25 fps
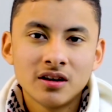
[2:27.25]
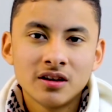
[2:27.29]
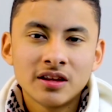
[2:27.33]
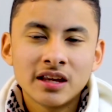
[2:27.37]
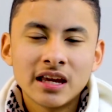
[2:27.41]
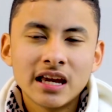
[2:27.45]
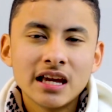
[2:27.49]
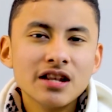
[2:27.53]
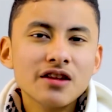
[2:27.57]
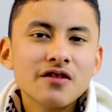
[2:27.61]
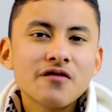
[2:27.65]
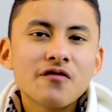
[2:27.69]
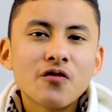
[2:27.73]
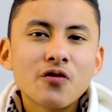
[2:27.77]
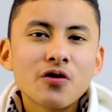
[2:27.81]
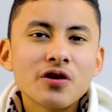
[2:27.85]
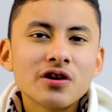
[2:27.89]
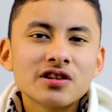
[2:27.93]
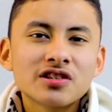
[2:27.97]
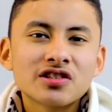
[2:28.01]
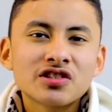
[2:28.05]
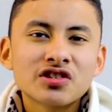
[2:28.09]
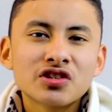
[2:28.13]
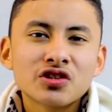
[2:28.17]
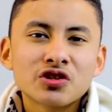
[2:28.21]
The inner
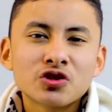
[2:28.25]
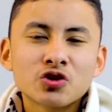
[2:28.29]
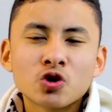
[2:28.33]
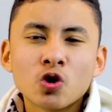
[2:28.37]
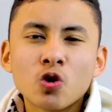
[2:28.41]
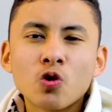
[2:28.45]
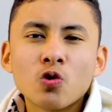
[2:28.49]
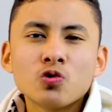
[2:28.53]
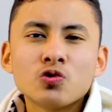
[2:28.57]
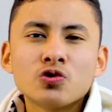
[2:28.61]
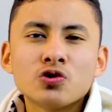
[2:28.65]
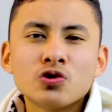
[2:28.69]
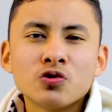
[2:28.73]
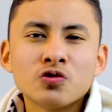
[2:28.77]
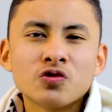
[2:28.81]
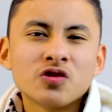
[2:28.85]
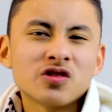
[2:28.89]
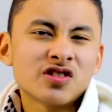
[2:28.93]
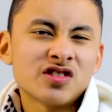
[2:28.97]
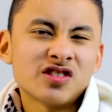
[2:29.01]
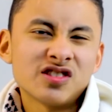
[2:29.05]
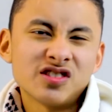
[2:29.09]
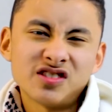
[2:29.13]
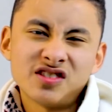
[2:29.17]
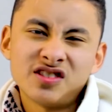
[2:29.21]
voice told you
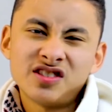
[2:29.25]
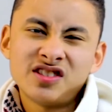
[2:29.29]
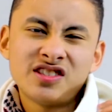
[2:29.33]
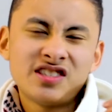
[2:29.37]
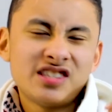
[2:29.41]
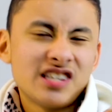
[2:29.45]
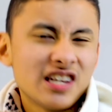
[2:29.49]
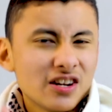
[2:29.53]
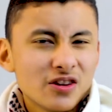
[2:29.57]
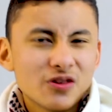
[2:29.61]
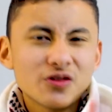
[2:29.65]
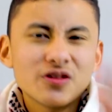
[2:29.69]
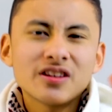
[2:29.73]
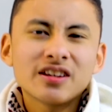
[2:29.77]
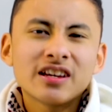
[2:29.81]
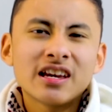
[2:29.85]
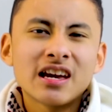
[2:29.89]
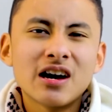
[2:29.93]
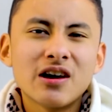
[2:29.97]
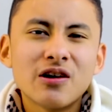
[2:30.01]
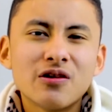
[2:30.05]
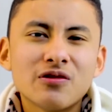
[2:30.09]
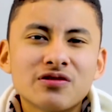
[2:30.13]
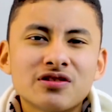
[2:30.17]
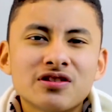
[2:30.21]
just to sit on the
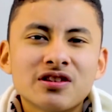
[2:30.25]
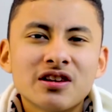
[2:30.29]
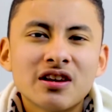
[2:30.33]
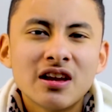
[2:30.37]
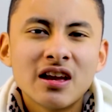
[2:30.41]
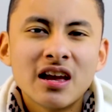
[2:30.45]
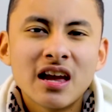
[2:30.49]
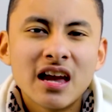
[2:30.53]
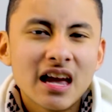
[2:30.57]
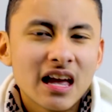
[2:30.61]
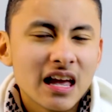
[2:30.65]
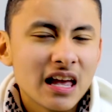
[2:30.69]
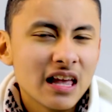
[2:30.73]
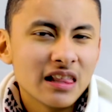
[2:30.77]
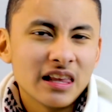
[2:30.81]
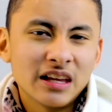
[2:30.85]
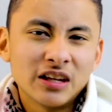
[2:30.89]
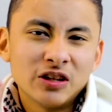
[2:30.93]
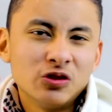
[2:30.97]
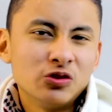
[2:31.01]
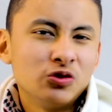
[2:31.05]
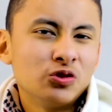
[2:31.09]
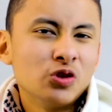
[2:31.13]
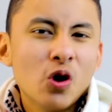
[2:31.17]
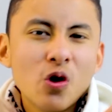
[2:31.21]
couch, like
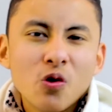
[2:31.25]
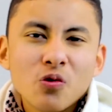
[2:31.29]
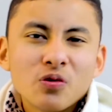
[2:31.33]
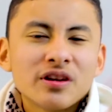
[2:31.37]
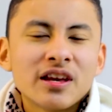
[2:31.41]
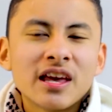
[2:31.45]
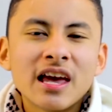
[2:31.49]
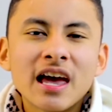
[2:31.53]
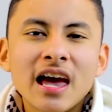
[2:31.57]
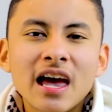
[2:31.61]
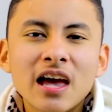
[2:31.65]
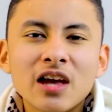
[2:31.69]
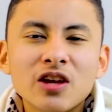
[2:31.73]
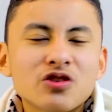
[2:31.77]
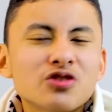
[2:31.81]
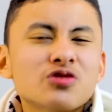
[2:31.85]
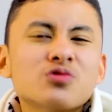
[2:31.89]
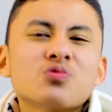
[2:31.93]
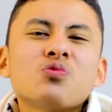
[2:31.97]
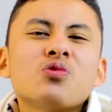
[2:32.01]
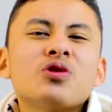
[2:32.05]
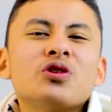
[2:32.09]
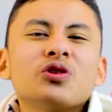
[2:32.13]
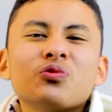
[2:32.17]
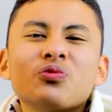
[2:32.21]
you don't care, you just
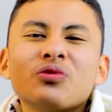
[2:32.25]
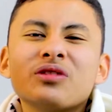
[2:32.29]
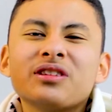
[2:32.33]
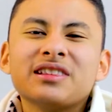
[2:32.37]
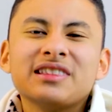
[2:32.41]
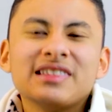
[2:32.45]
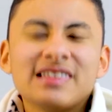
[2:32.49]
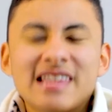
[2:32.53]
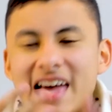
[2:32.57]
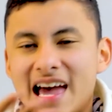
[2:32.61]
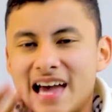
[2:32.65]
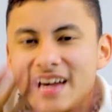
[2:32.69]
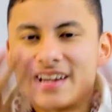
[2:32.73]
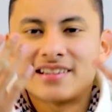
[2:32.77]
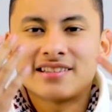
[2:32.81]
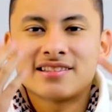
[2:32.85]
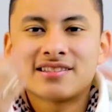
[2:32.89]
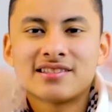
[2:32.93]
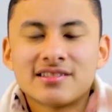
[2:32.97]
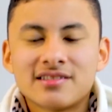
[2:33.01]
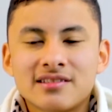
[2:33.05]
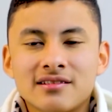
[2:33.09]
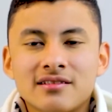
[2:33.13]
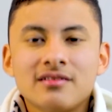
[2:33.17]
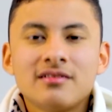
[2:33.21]
want to
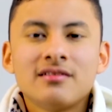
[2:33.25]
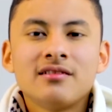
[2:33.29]
relax.